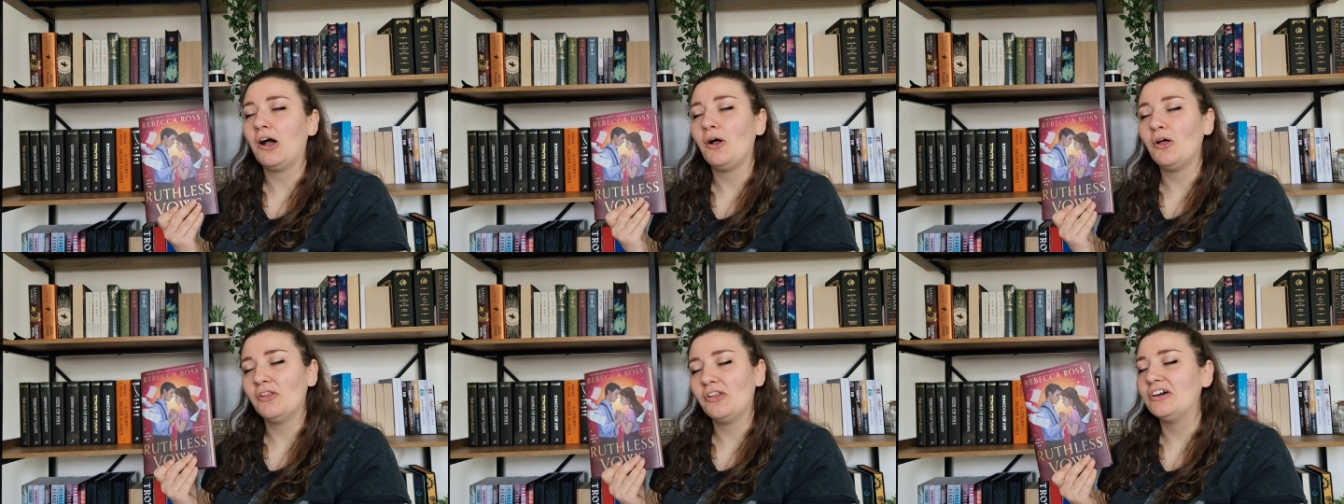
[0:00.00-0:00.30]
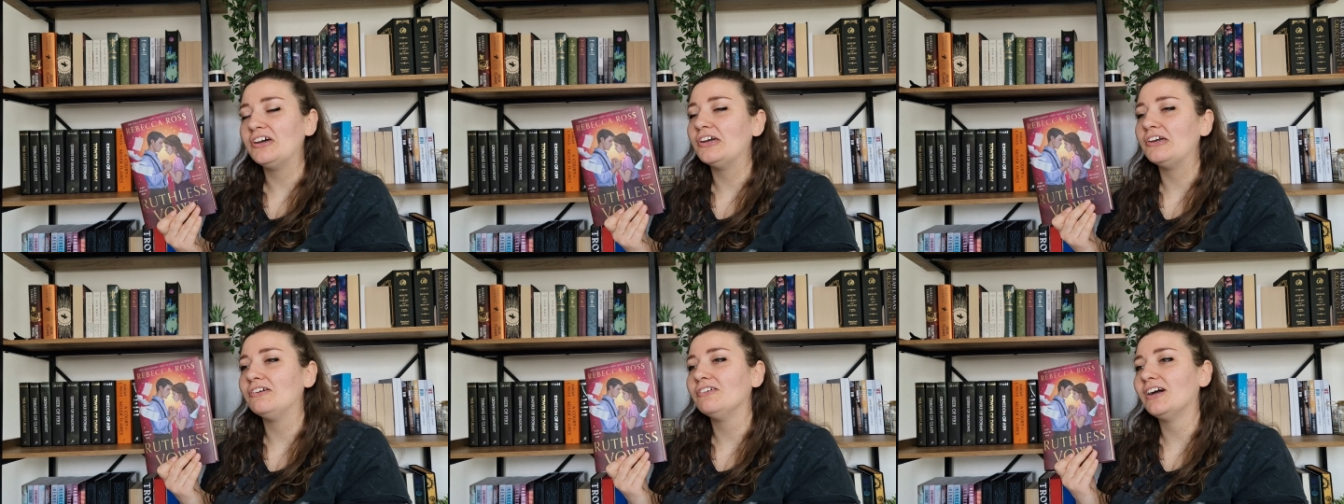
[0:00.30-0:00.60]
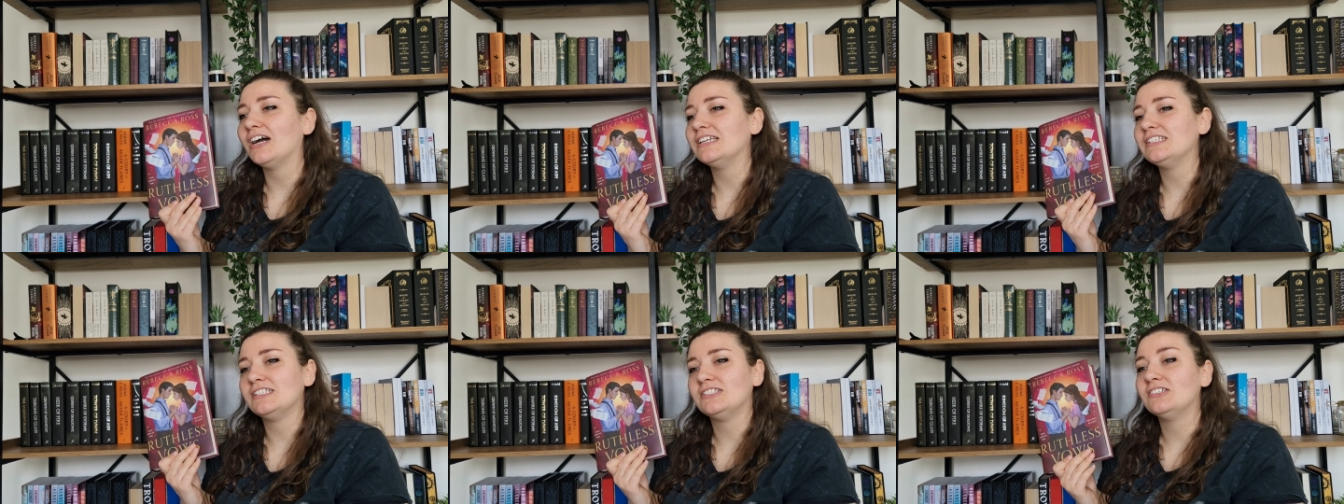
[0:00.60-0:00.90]
Although
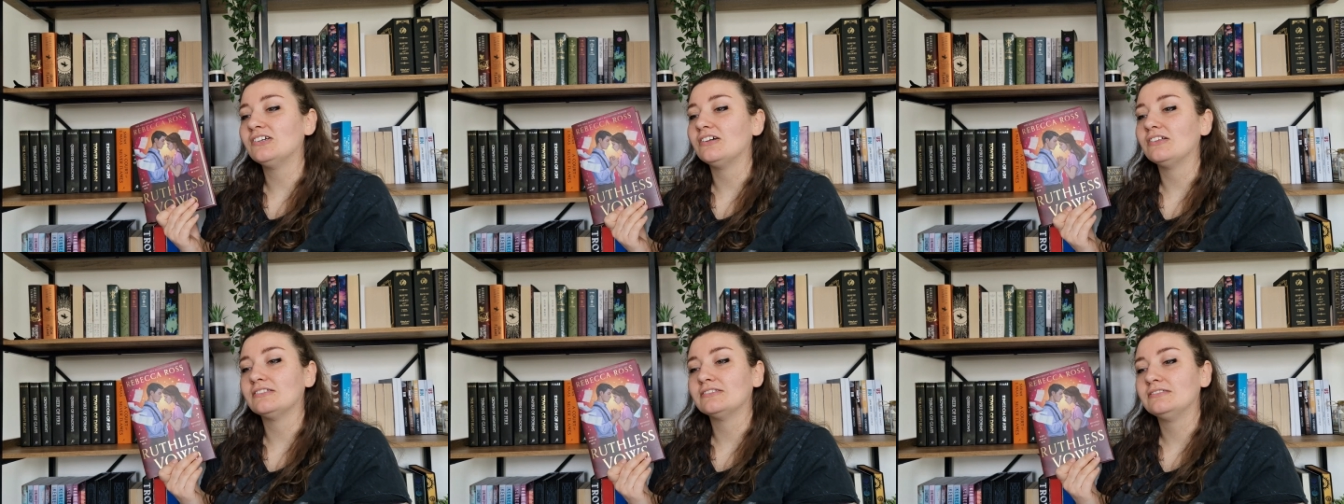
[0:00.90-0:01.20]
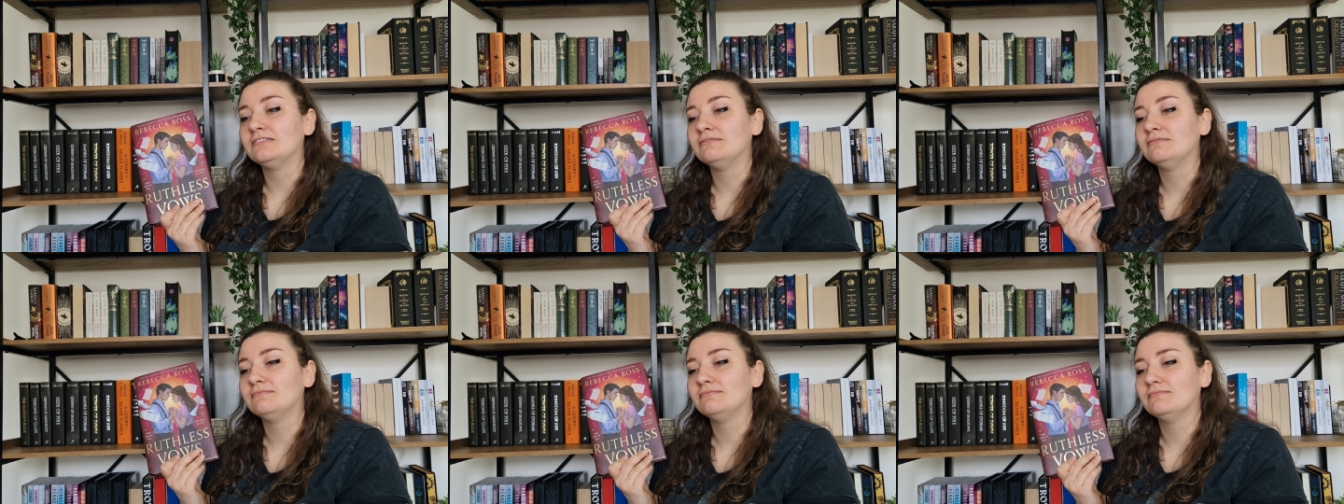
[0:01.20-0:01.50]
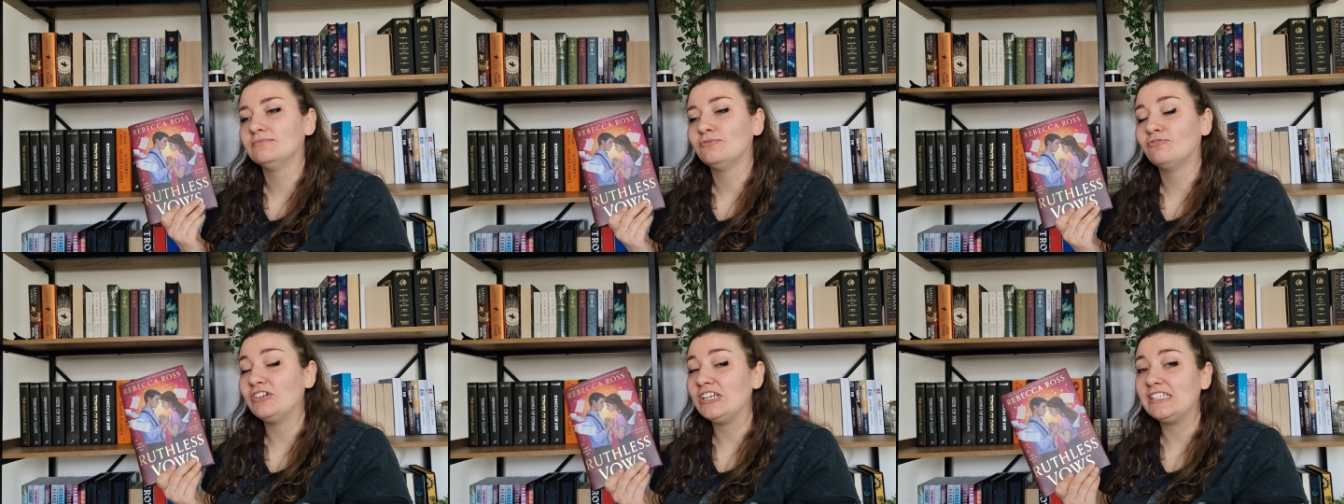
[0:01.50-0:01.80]
I did not
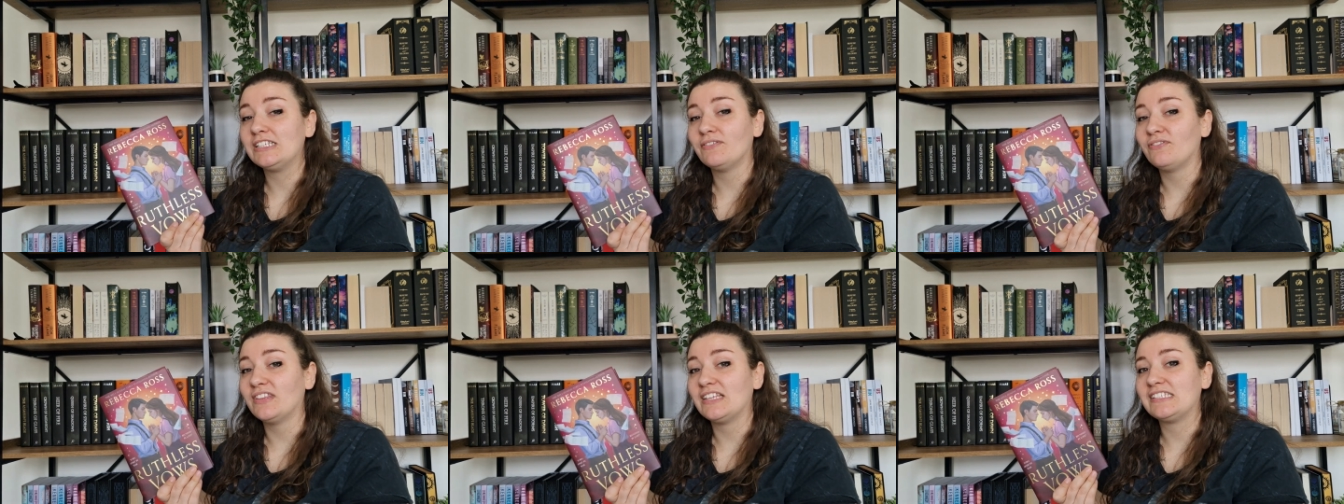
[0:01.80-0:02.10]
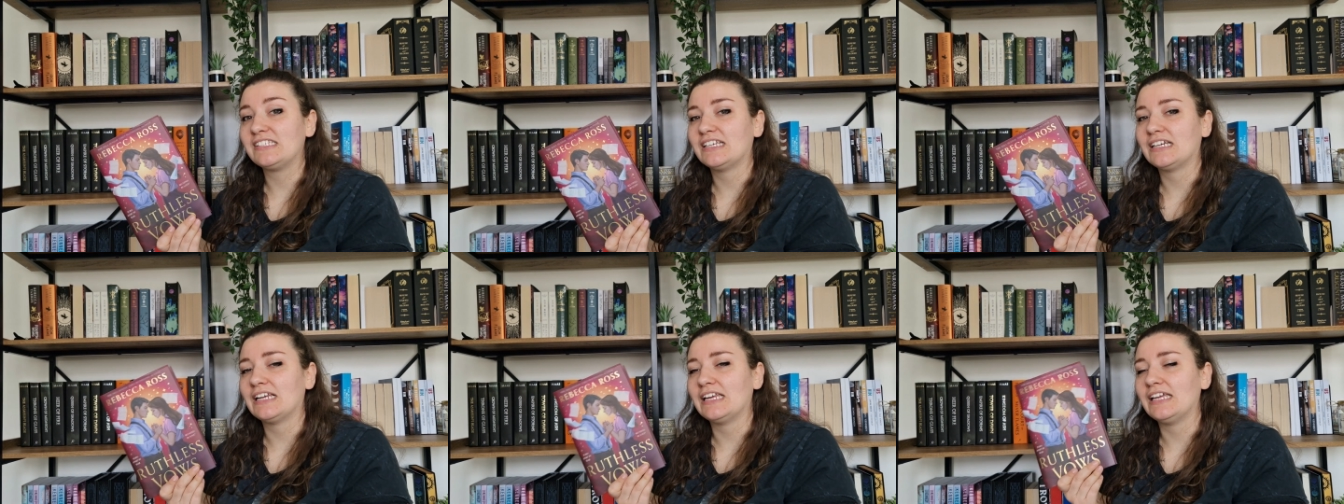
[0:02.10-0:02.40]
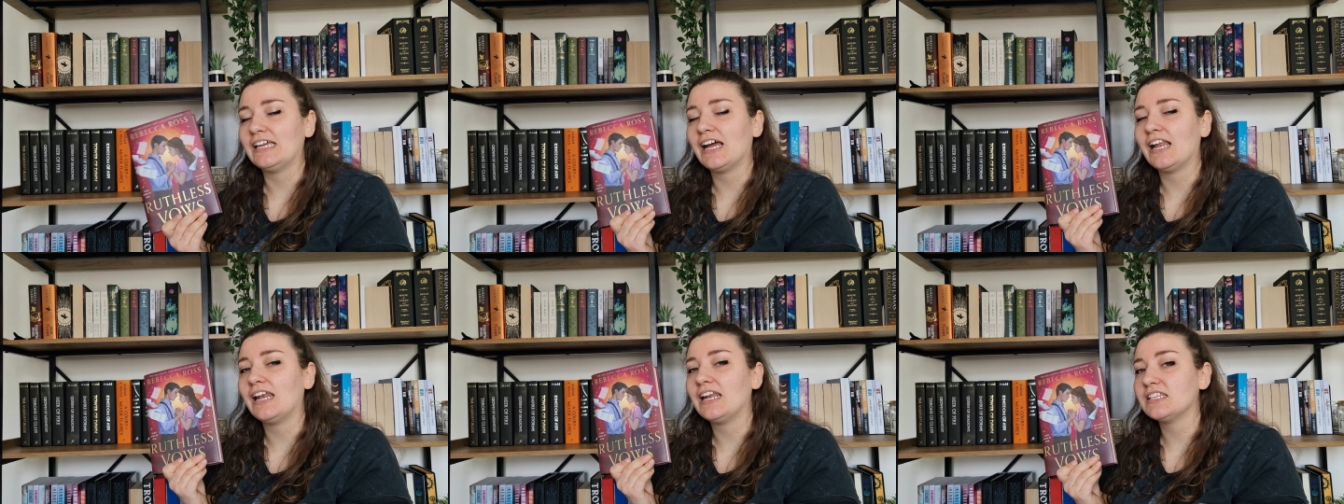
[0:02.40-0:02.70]
read it
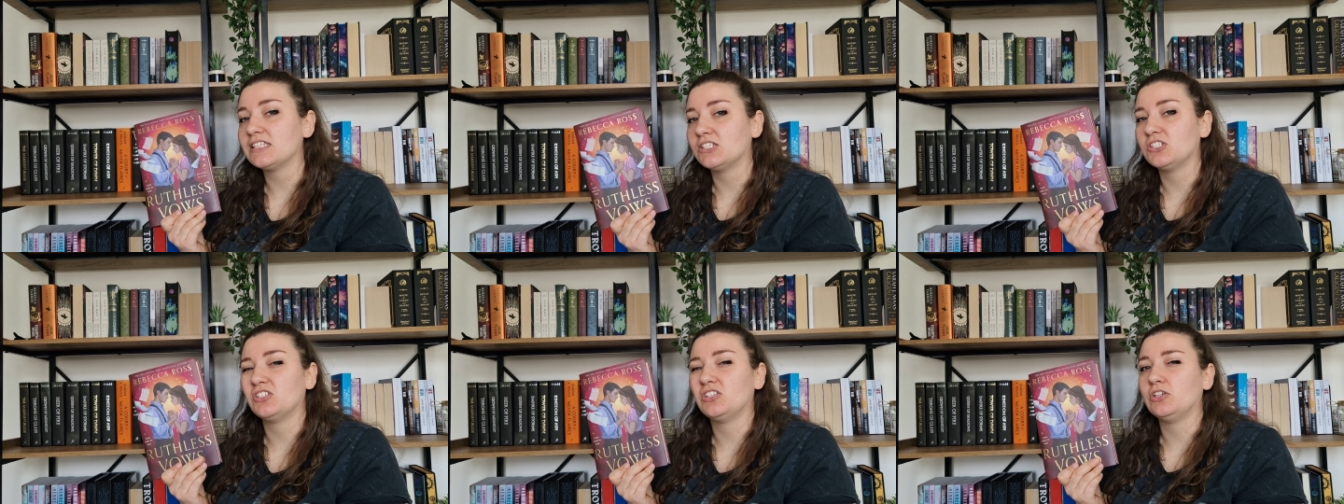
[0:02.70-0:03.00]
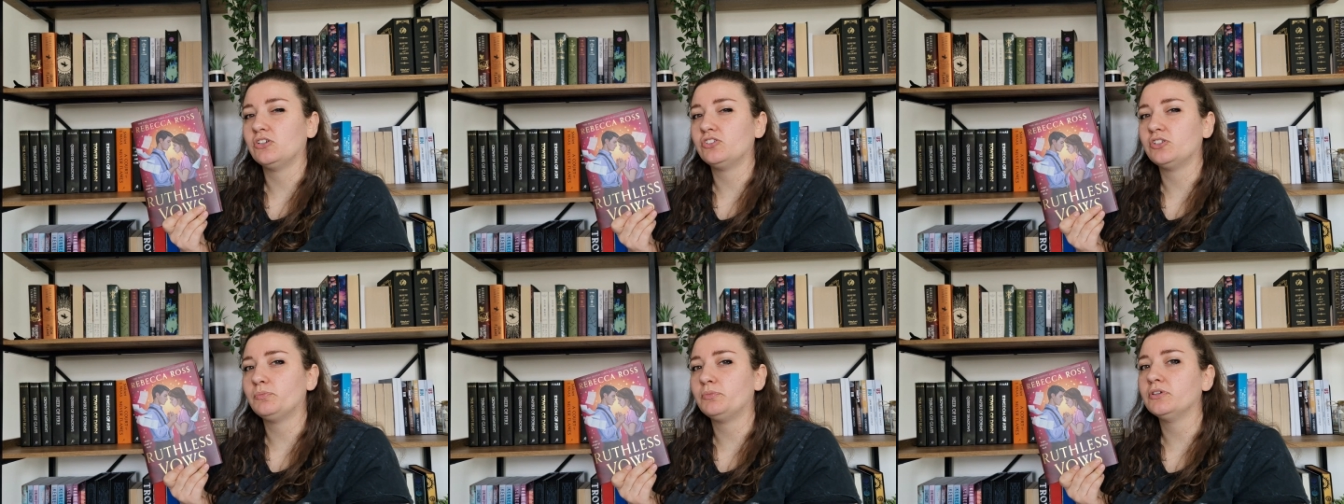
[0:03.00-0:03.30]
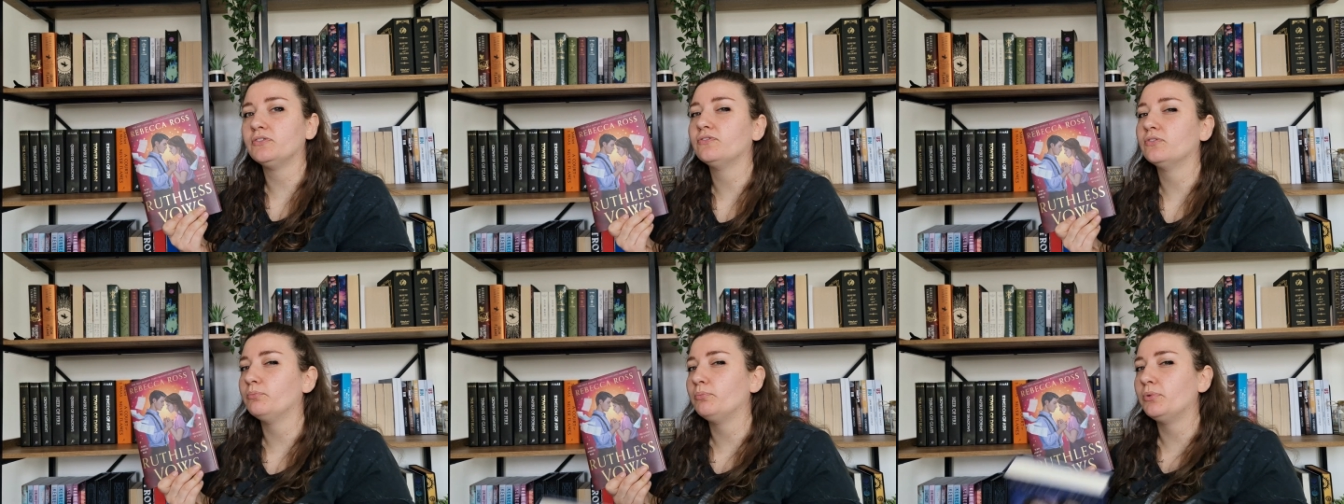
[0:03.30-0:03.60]
physically, I listened to the audiobook for